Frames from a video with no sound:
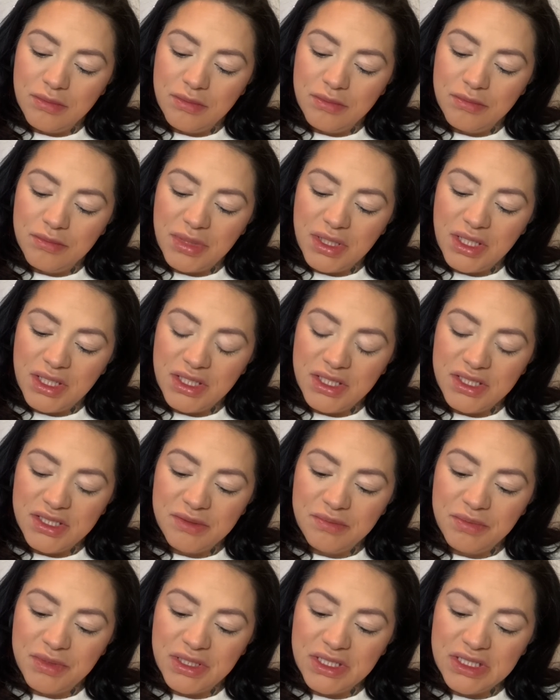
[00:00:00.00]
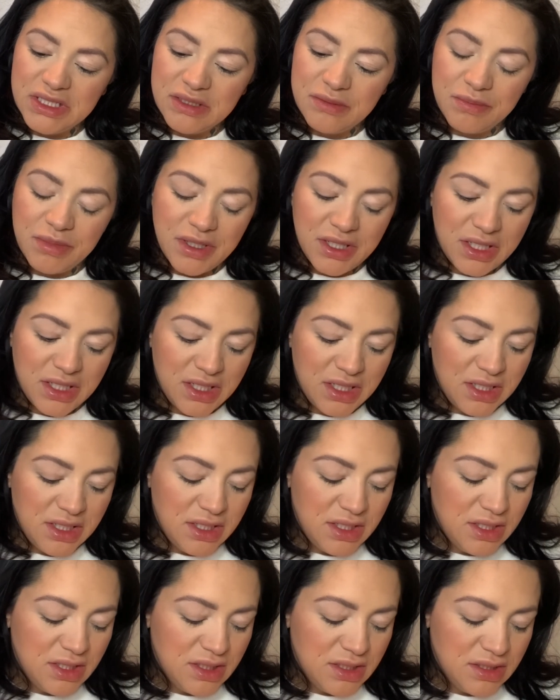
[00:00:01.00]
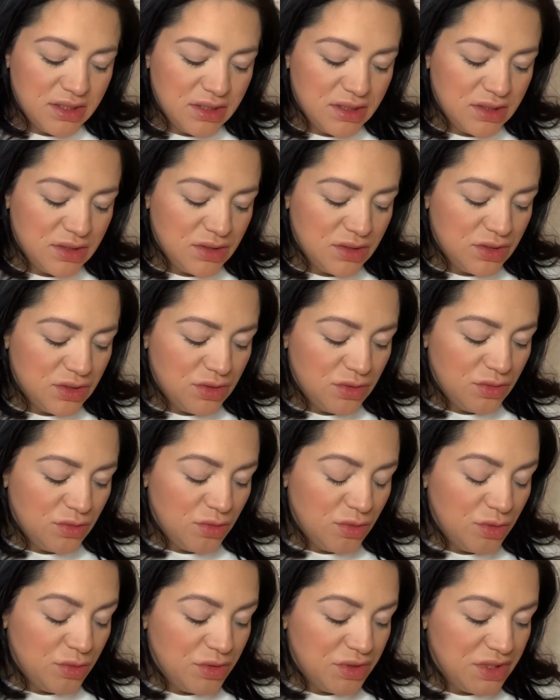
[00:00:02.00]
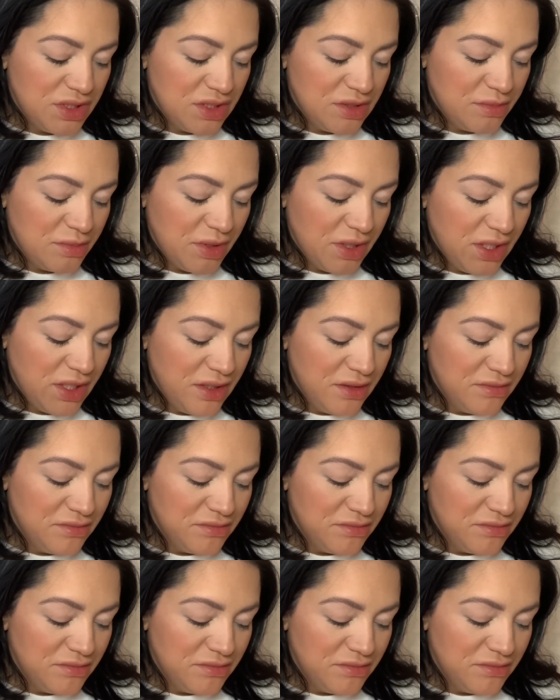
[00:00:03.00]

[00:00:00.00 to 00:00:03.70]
Baby's Bliss by, who's this by?